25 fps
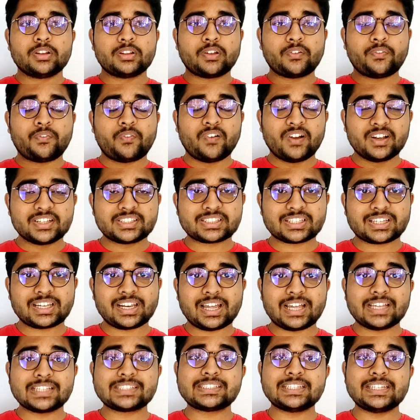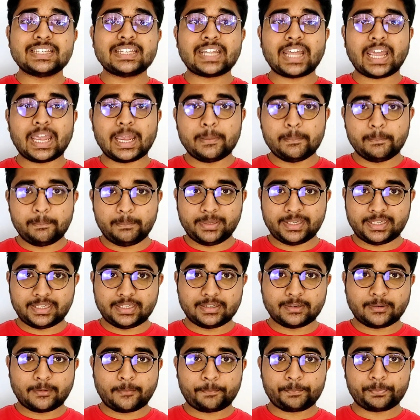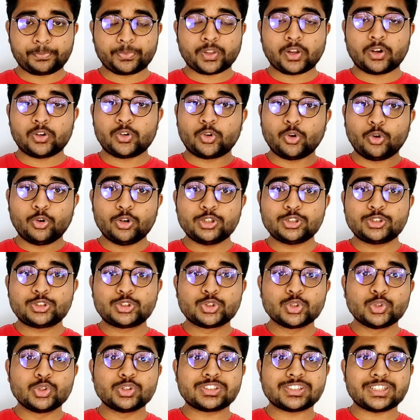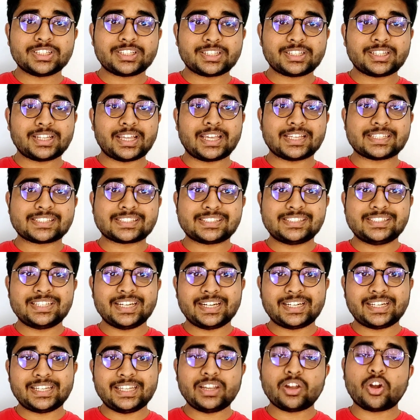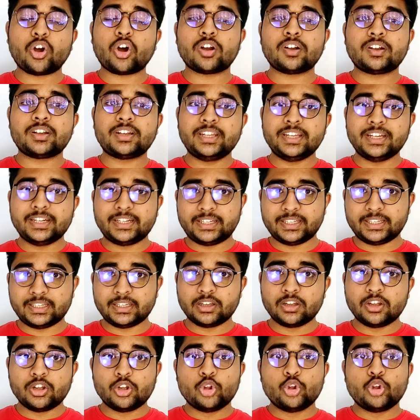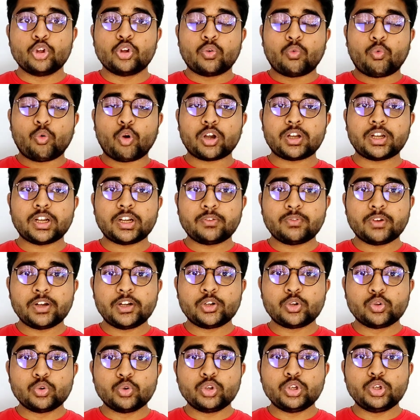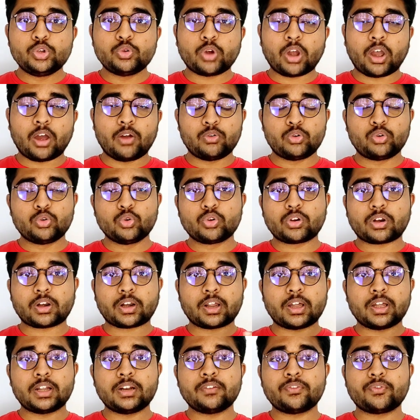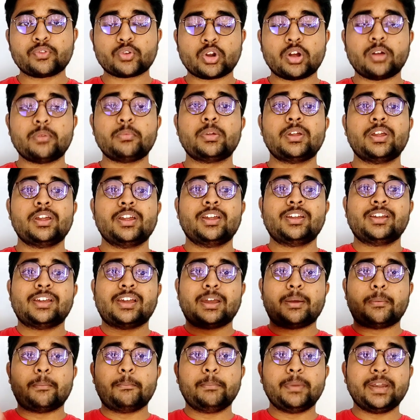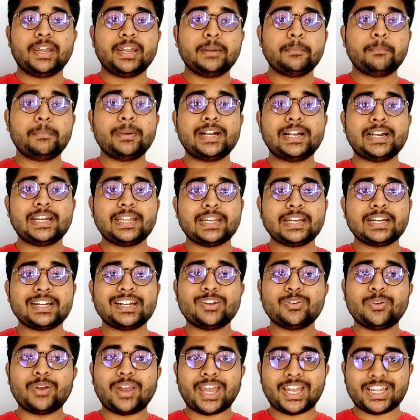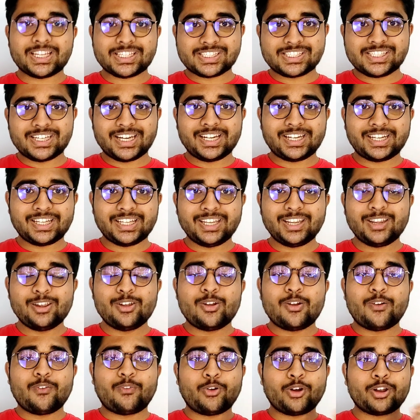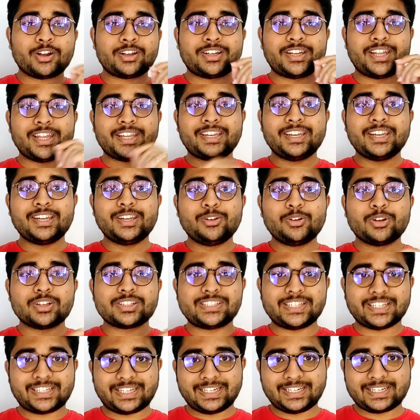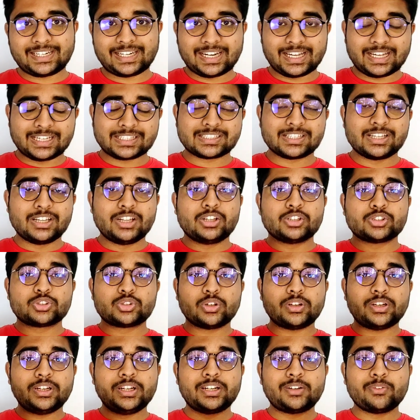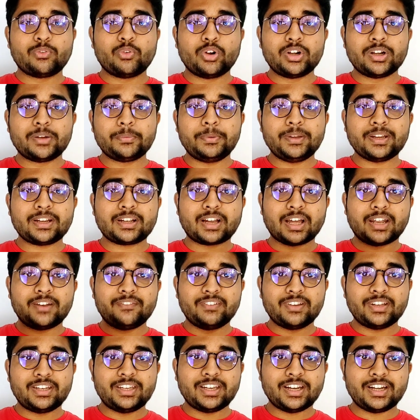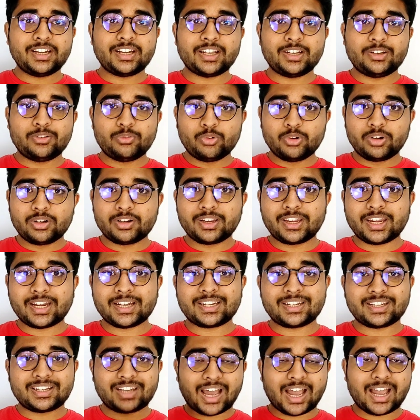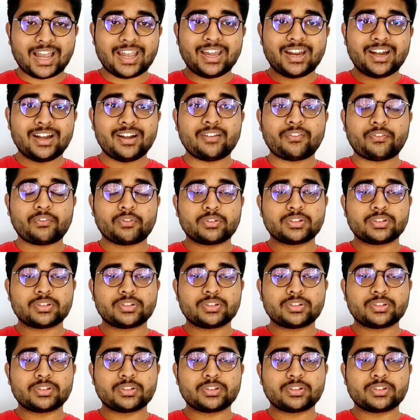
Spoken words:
the first class in MB. Don't choose it in SJT or TT. What it will do, you have to run from main building to SJT for taking your second class. So it won't be convenient, and you would get tired